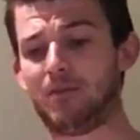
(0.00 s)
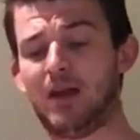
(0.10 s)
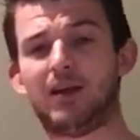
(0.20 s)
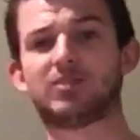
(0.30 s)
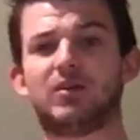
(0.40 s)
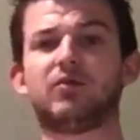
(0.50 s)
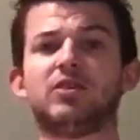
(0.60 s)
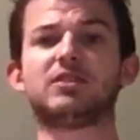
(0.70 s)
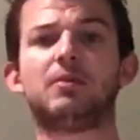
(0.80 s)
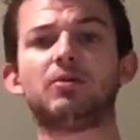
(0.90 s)
airsoft gun
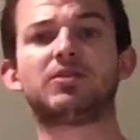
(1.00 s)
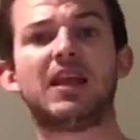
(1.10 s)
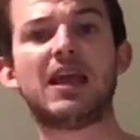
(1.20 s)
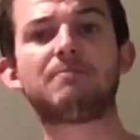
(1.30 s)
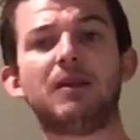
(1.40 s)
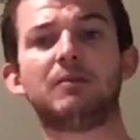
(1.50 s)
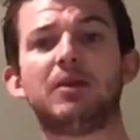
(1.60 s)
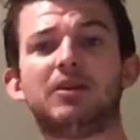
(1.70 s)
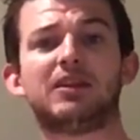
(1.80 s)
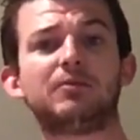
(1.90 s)
as opposed to the
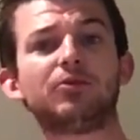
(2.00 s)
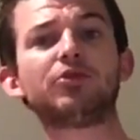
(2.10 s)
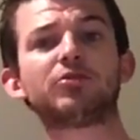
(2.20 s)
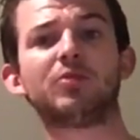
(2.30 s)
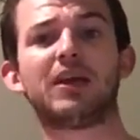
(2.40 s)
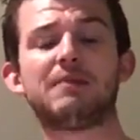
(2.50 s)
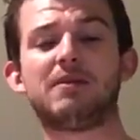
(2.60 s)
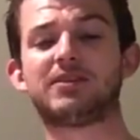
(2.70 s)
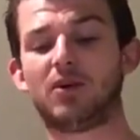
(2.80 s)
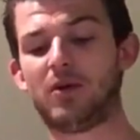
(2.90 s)
8mm that the Marushin one came
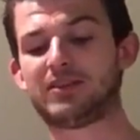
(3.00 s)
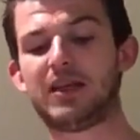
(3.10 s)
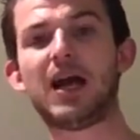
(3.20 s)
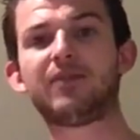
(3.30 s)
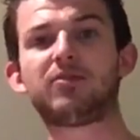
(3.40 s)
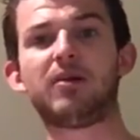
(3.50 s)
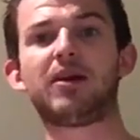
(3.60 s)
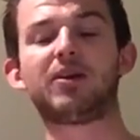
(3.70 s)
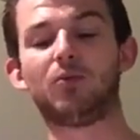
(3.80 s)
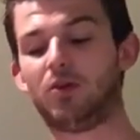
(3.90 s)
out. So it's an
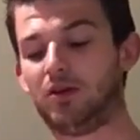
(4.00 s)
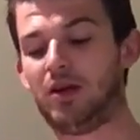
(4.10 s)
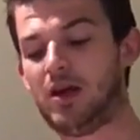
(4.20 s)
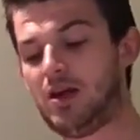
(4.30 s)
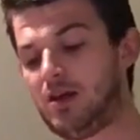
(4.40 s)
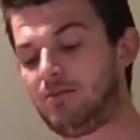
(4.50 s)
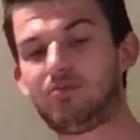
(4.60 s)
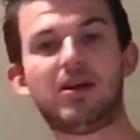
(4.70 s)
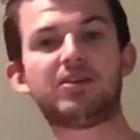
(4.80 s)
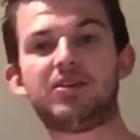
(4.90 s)
aftermarket one,
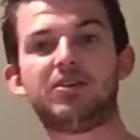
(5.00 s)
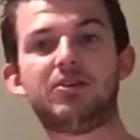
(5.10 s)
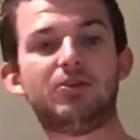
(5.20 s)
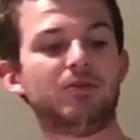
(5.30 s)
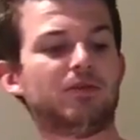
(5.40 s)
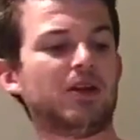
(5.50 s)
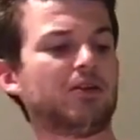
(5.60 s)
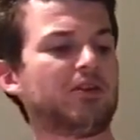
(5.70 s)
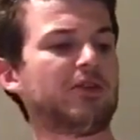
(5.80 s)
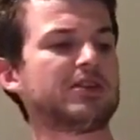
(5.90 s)
brand new. They
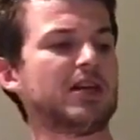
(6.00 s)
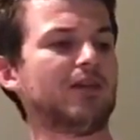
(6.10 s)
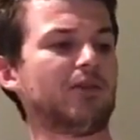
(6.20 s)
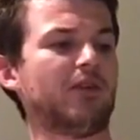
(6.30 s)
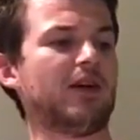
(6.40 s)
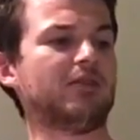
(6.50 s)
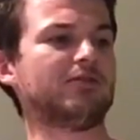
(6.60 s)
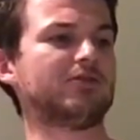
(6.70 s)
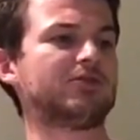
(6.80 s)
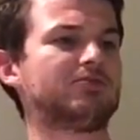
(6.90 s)
only retail for
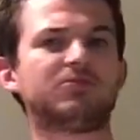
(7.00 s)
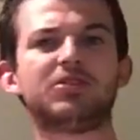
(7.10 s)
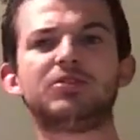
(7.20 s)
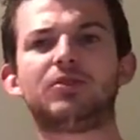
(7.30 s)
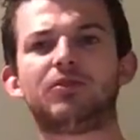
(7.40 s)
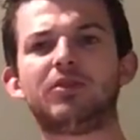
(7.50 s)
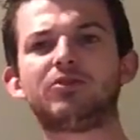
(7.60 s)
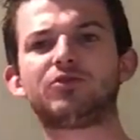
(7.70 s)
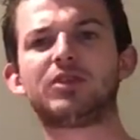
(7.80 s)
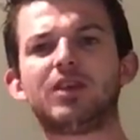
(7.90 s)
around
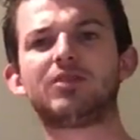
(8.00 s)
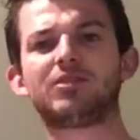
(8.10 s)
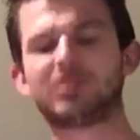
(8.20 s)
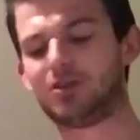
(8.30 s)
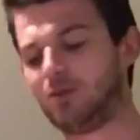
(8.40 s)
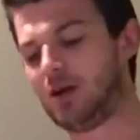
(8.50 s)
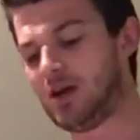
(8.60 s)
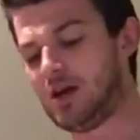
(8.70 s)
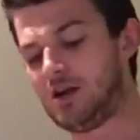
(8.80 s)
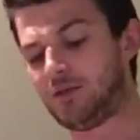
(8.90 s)
$200–300. So
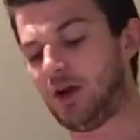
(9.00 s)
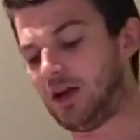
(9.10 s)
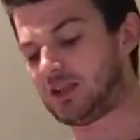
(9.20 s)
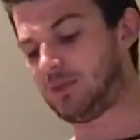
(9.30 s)
they're not